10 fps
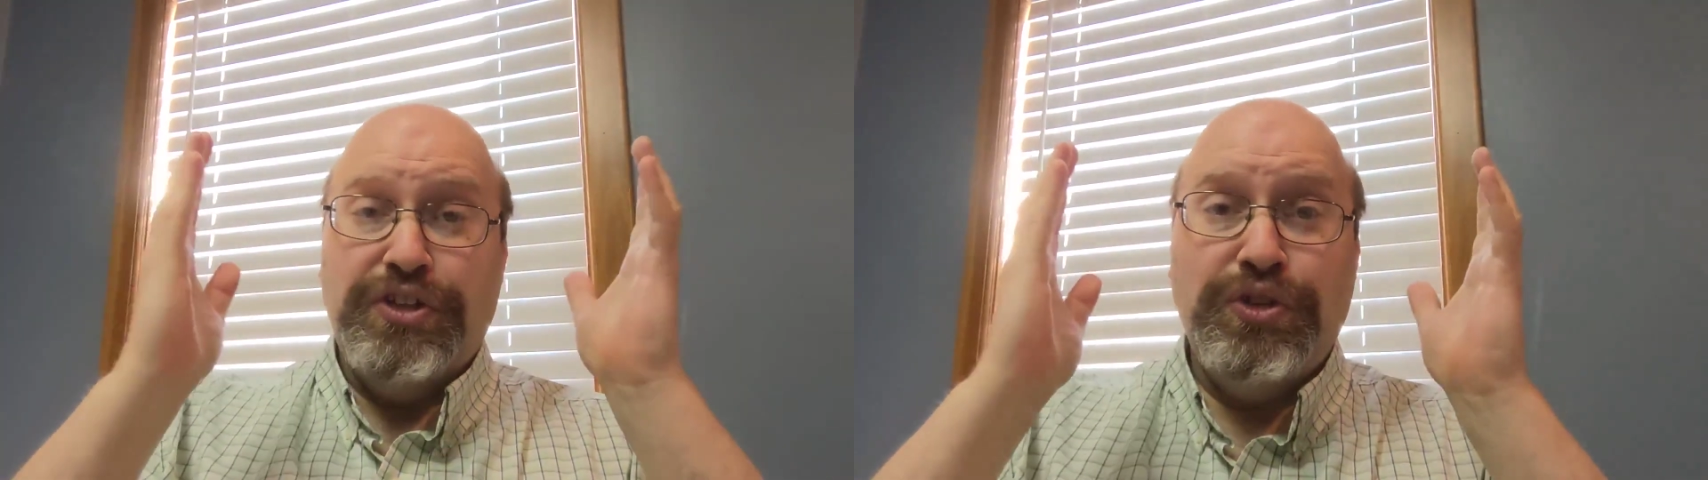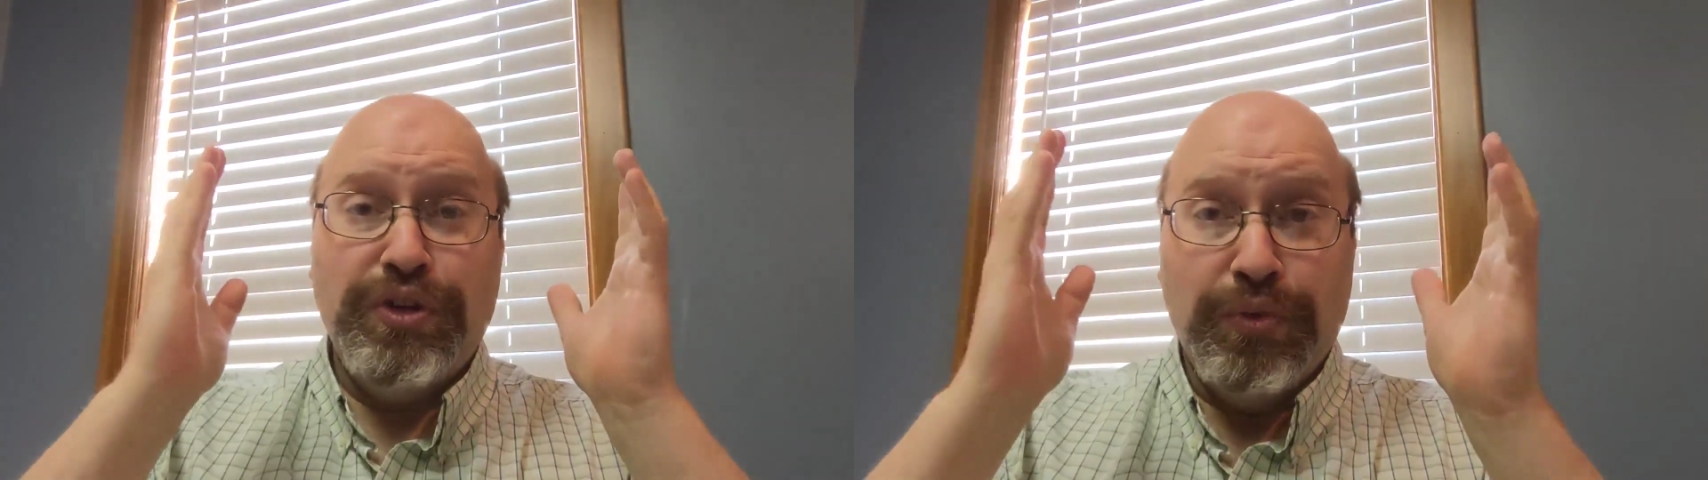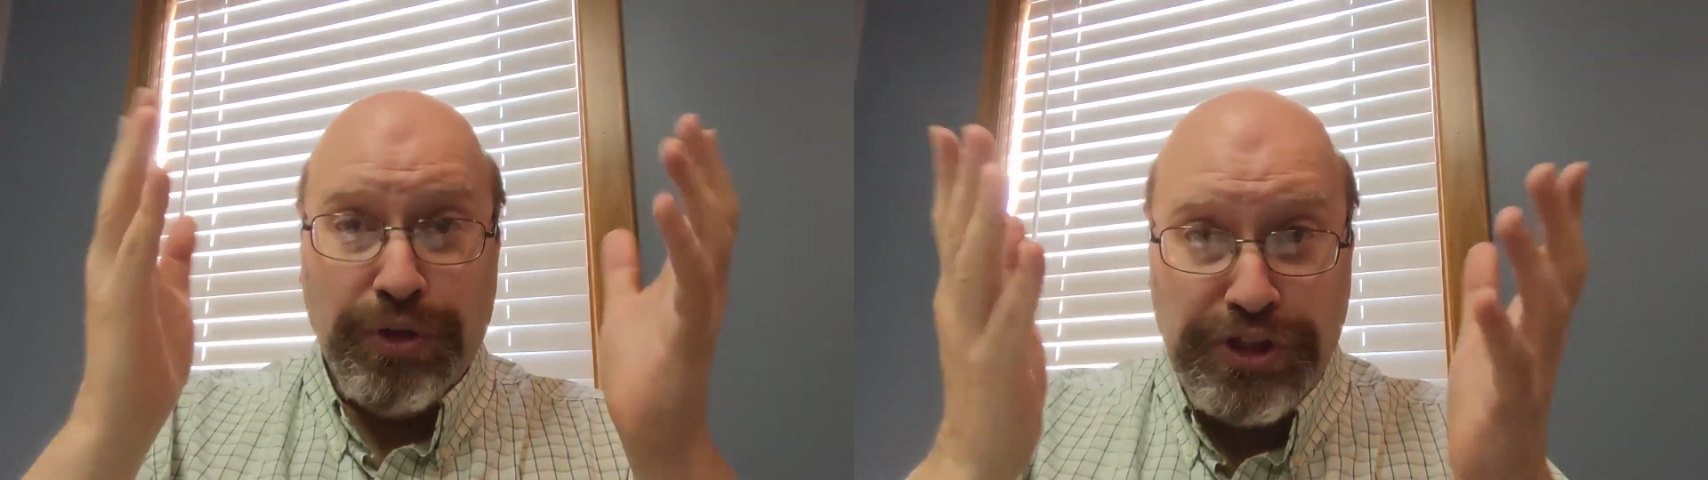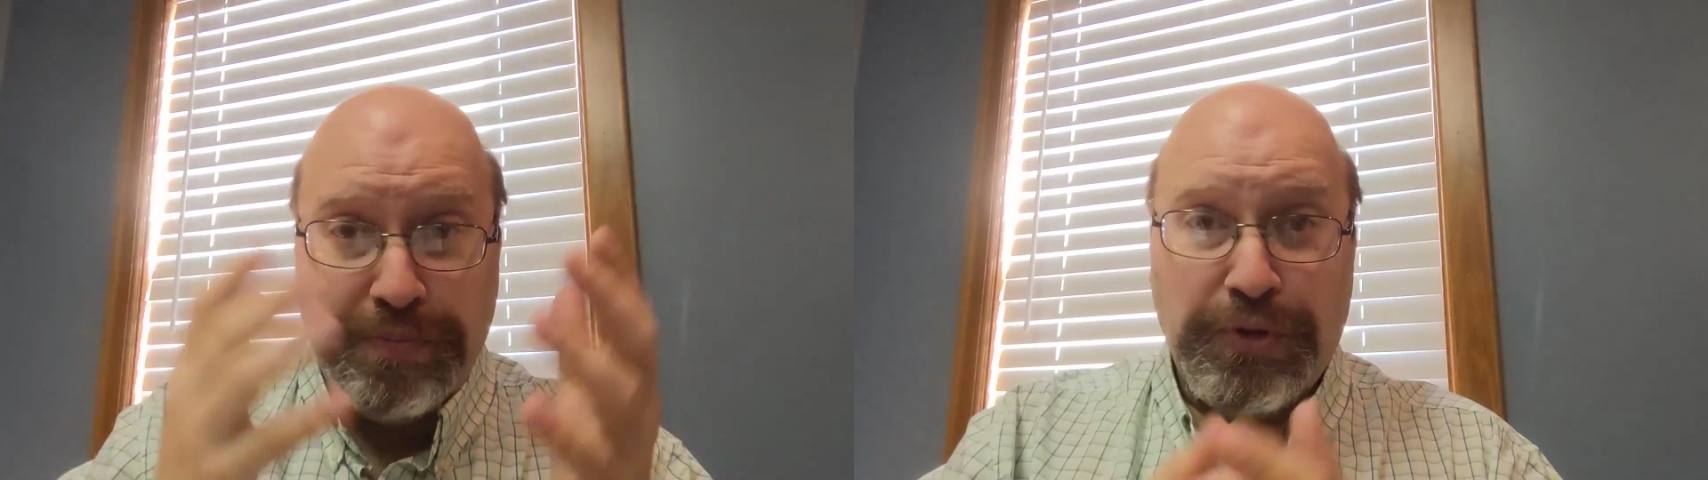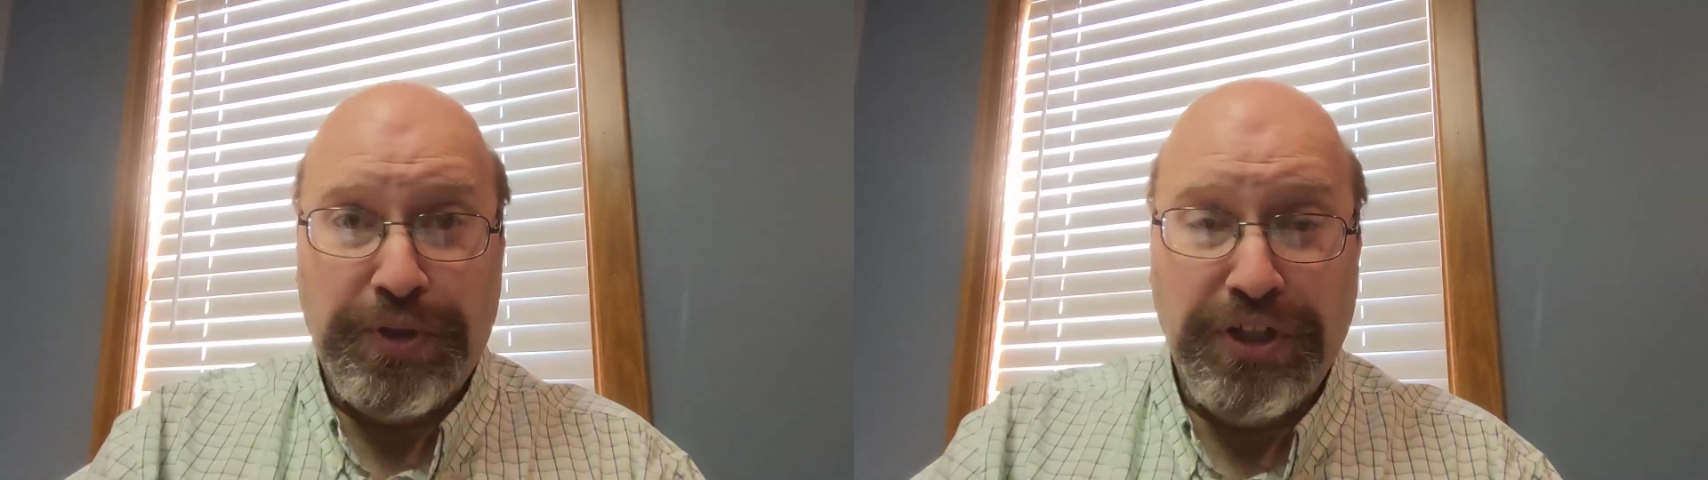You going to
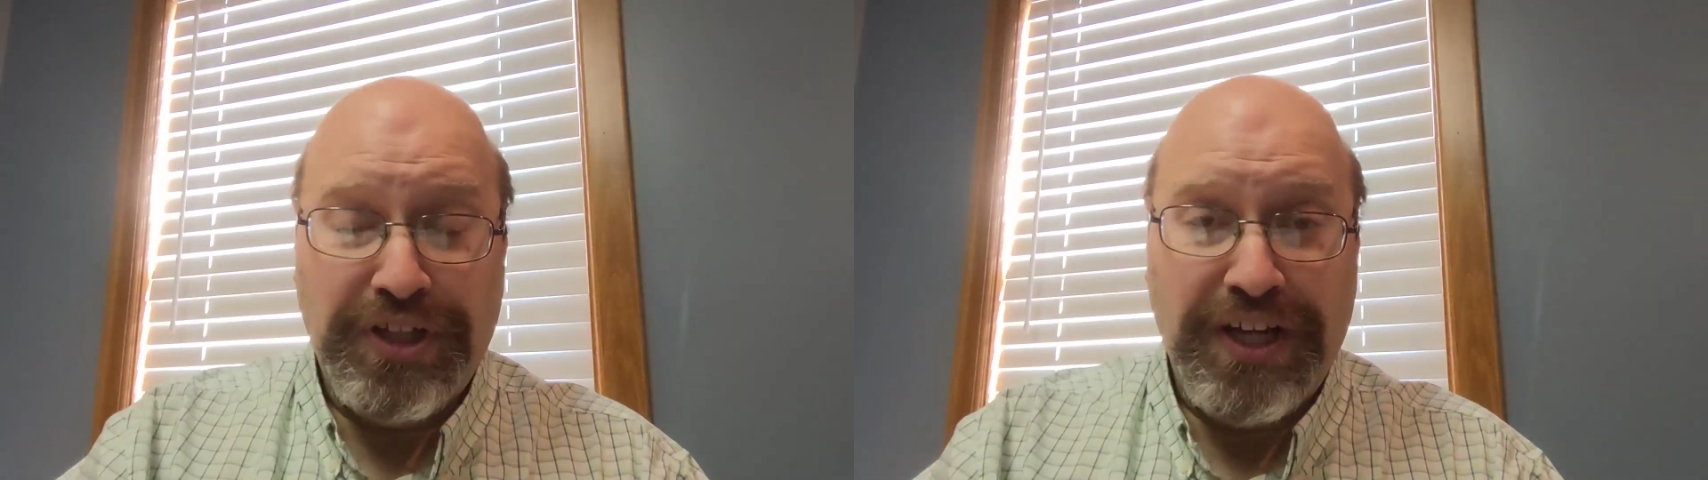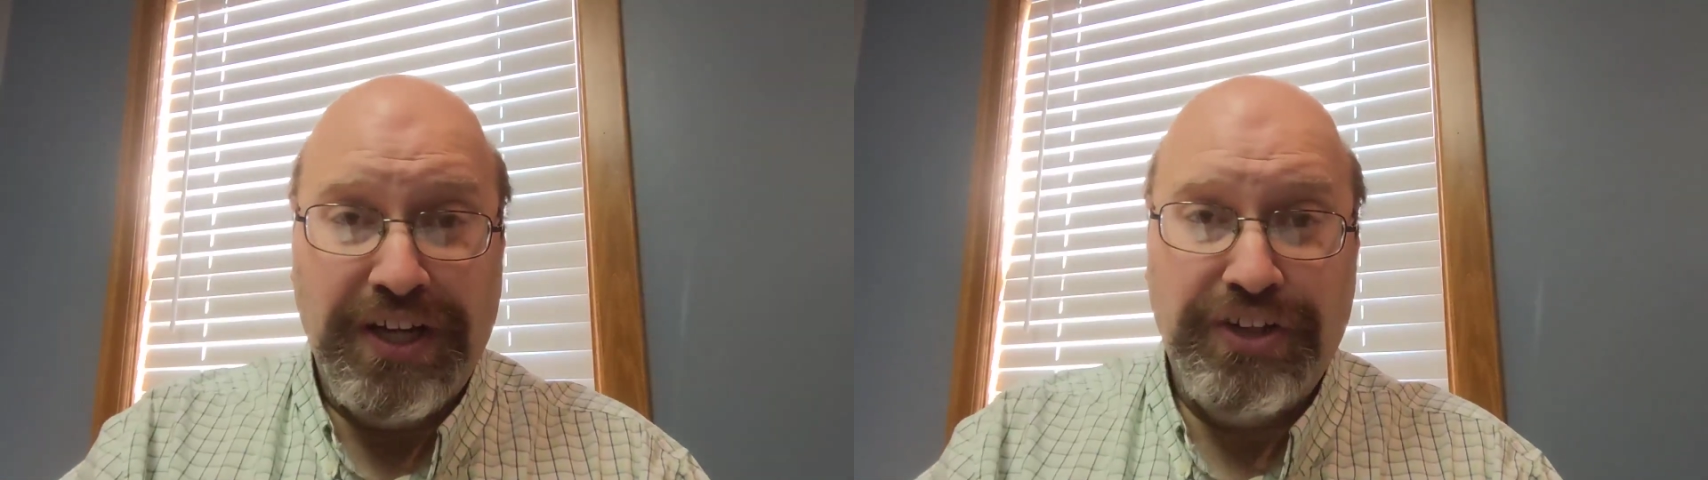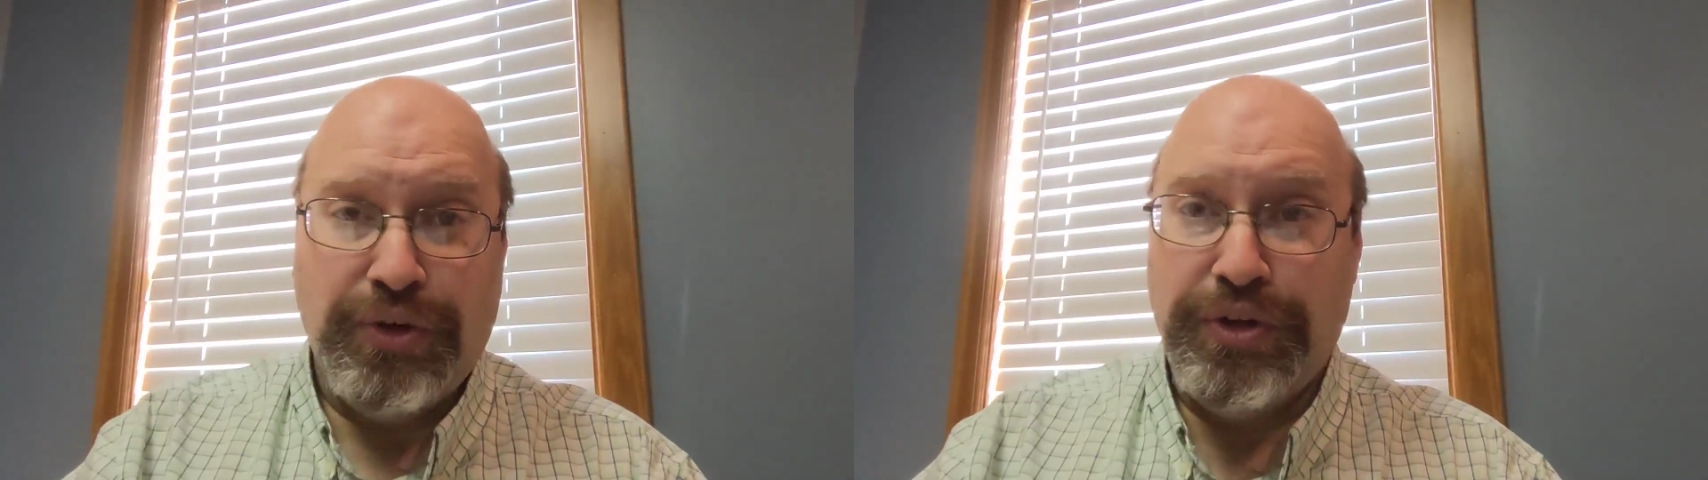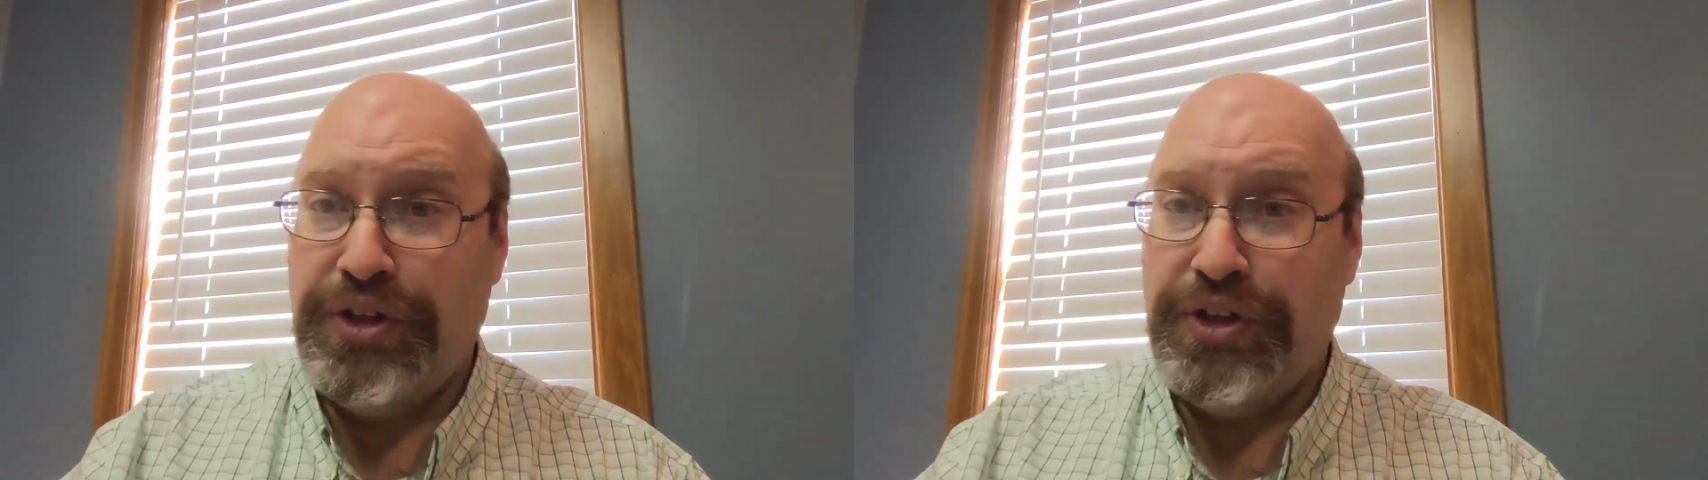worship the real God or are